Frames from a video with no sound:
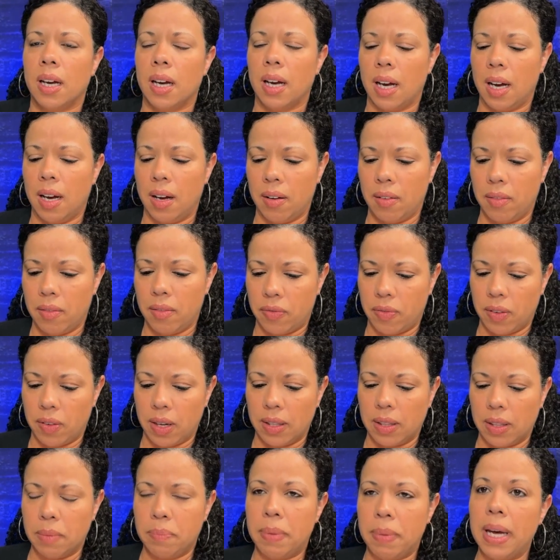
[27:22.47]
Of
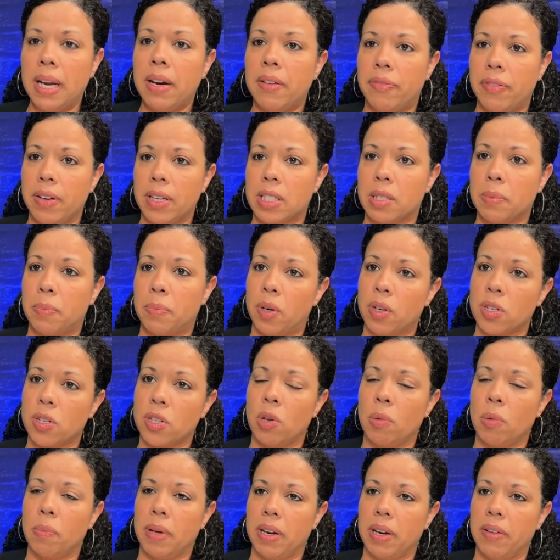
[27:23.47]
the benefits, the
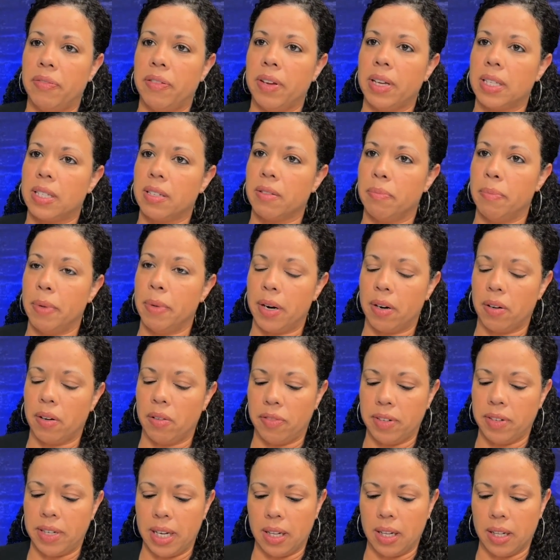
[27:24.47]
personal benefits of marital
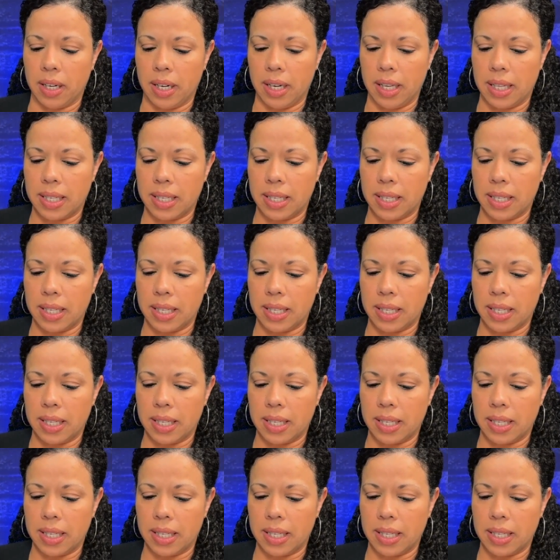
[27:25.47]
fidelity.